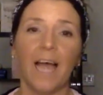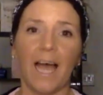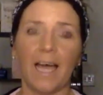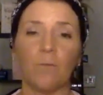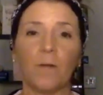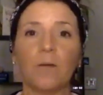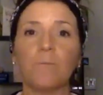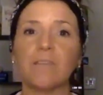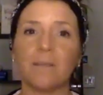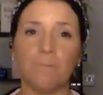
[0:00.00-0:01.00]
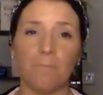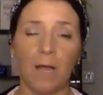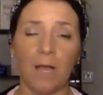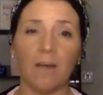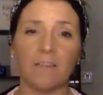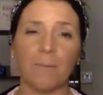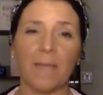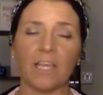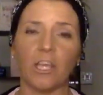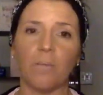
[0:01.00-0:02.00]
And when I was in my last
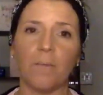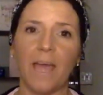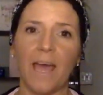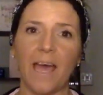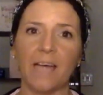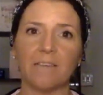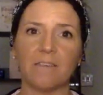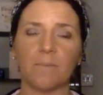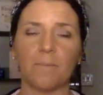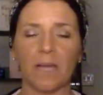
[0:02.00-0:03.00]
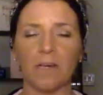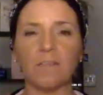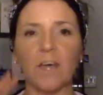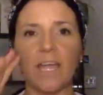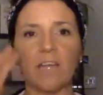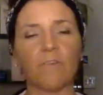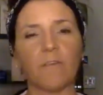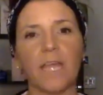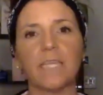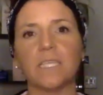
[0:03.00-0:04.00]
bank, UBS, because I had
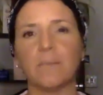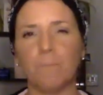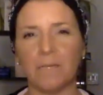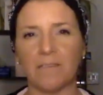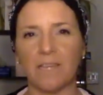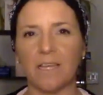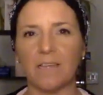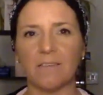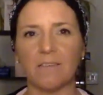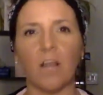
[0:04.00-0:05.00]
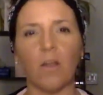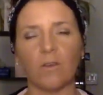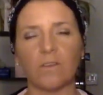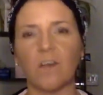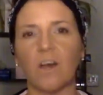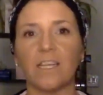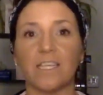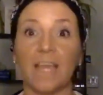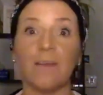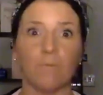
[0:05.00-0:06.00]
created a business alongside
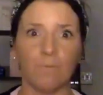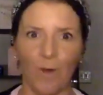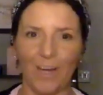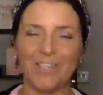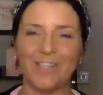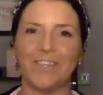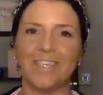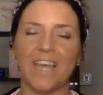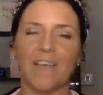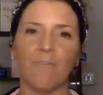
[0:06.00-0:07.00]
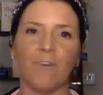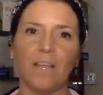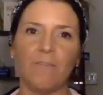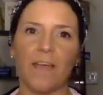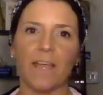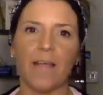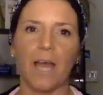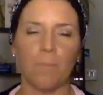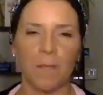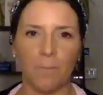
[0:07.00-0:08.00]
it, what I do today for a living,
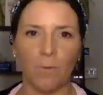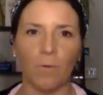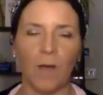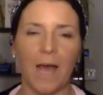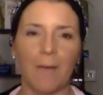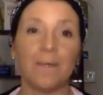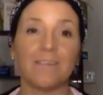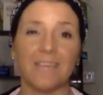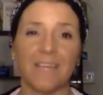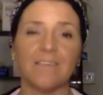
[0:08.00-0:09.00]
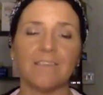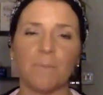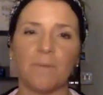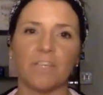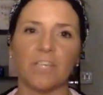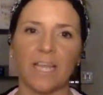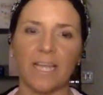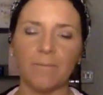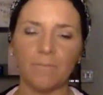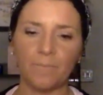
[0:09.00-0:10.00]
help people ascend
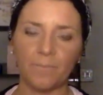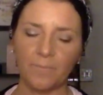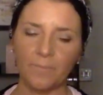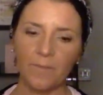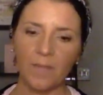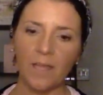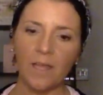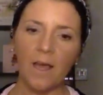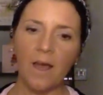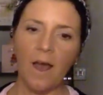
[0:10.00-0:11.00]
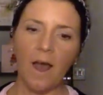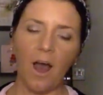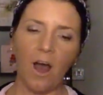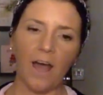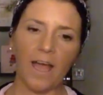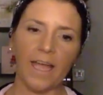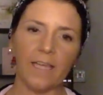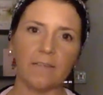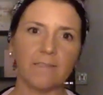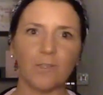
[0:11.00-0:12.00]
spiritually,
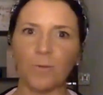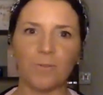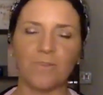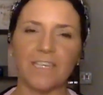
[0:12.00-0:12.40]
I stopped